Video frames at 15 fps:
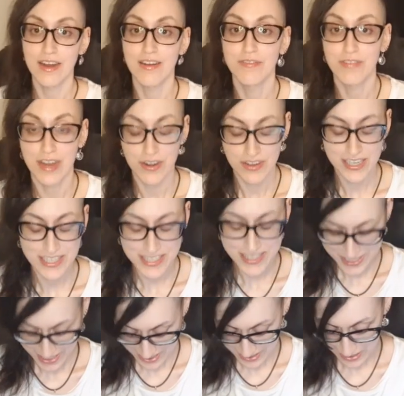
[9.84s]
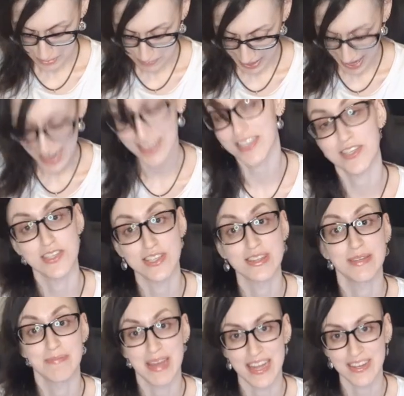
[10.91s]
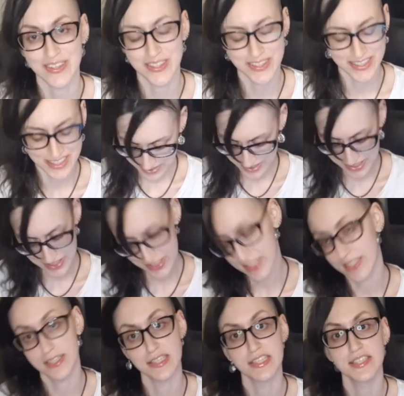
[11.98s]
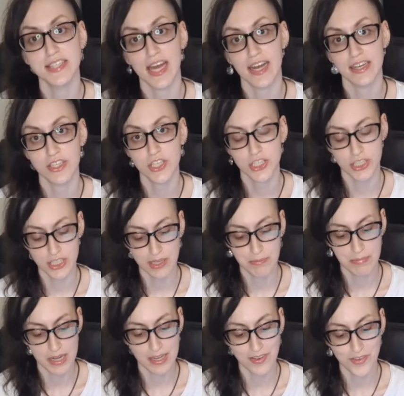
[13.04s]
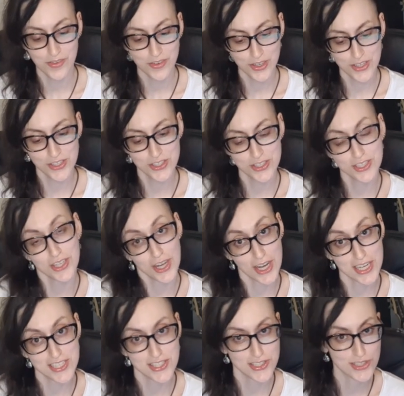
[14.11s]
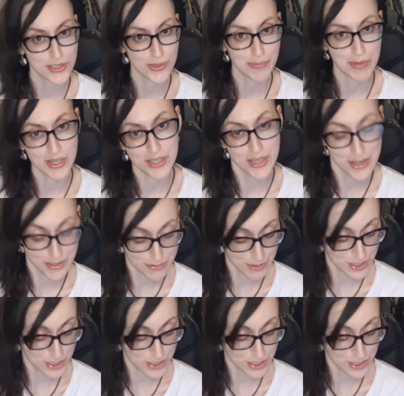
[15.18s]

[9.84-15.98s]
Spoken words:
a very exciting package in the mail. This is actually my first costume of